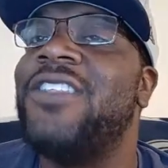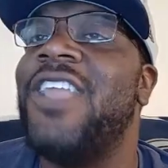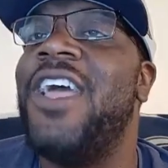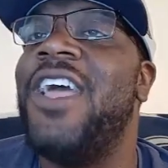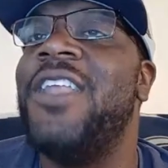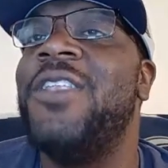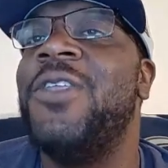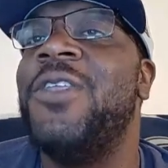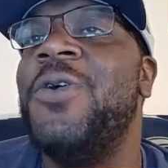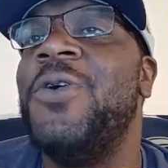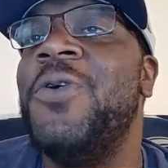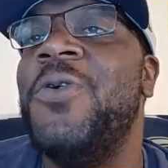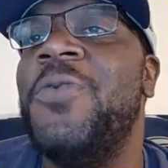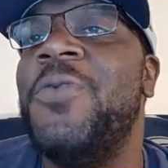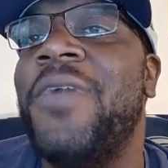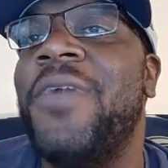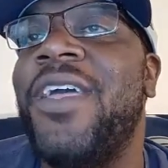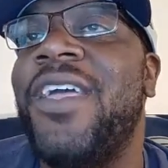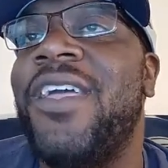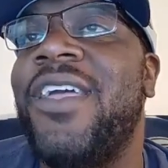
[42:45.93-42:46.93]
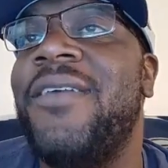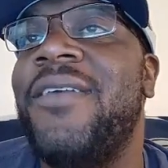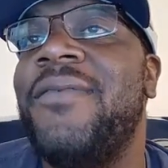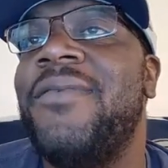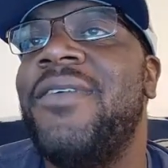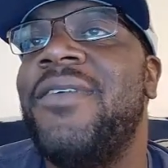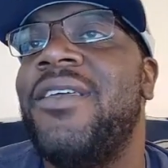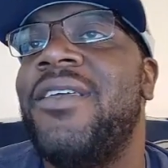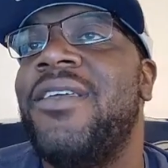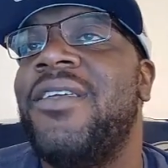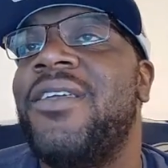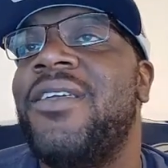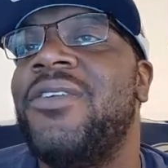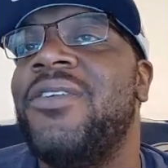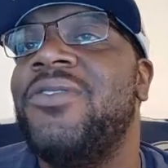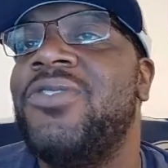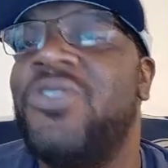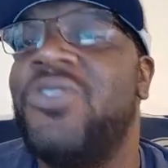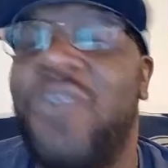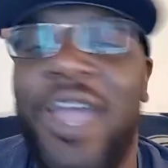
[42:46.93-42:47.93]
that dude, man.
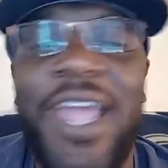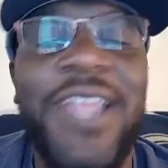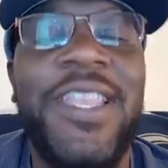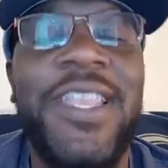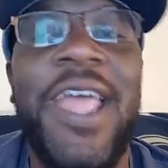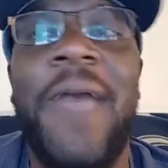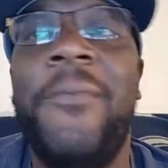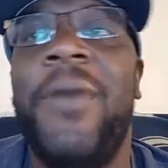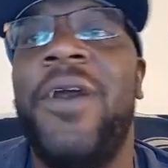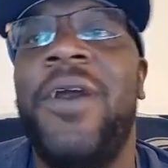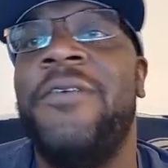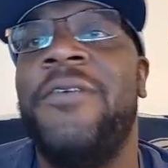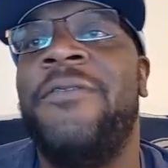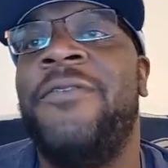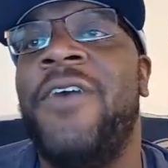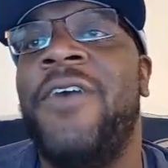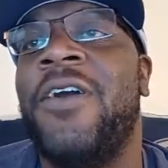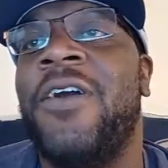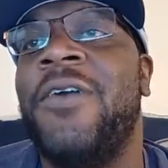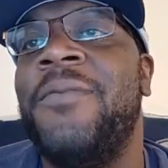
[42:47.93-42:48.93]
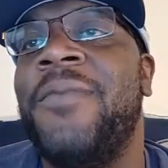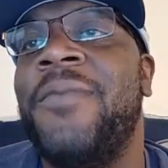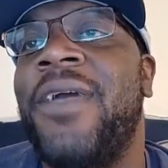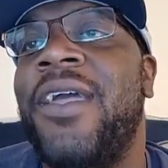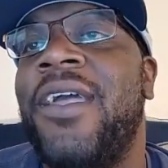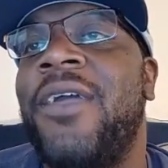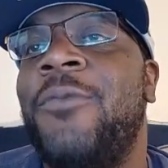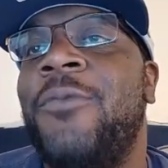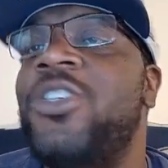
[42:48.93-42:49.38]
Trade that motherfucker, man.